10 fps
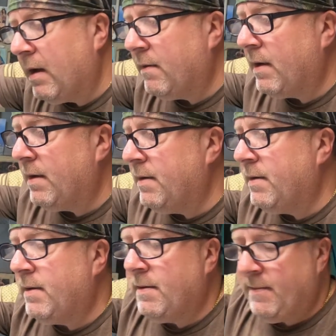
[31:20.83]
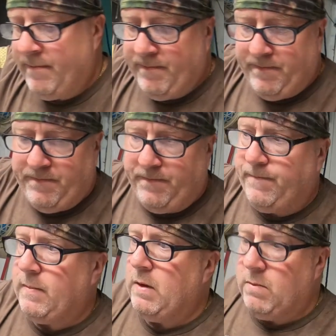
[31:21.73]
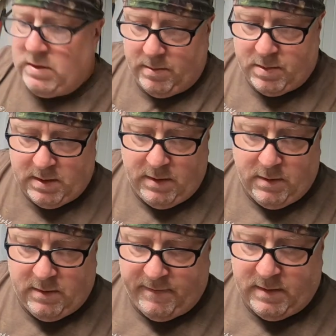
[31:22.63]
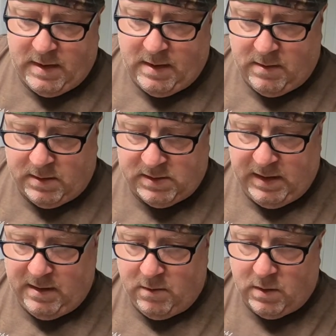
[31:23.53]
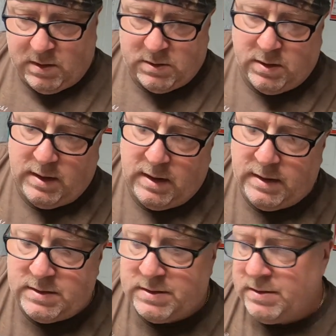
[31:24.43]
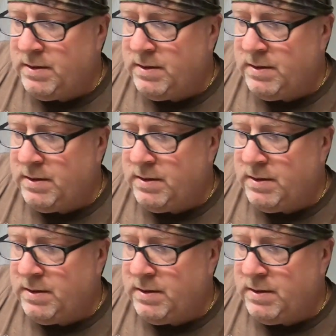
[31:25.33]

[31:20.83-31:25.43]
it right here, which I probably will for now. I'll see how it works on the ice,